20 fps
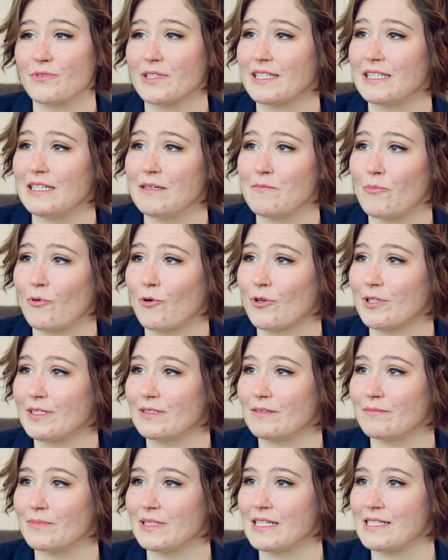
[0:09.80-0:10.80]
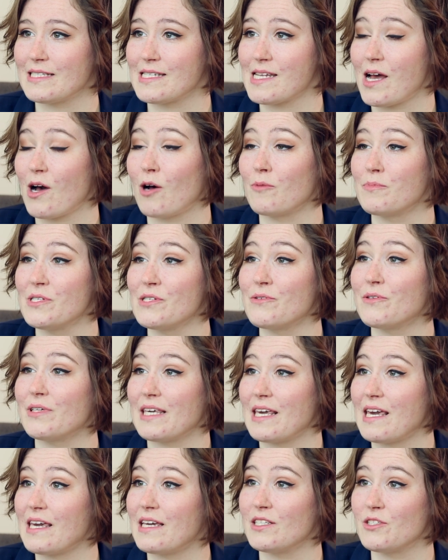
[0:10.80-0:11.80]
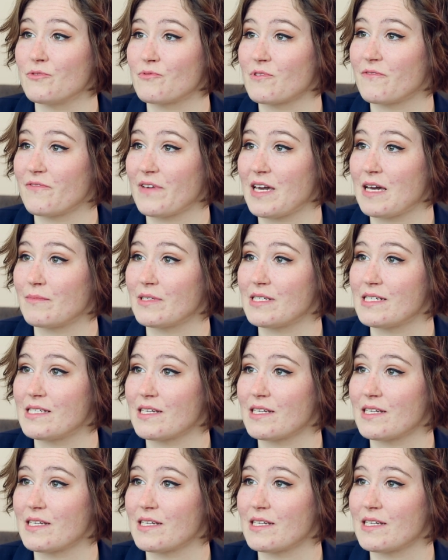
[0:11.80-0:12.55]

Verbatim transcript: is so important for your website and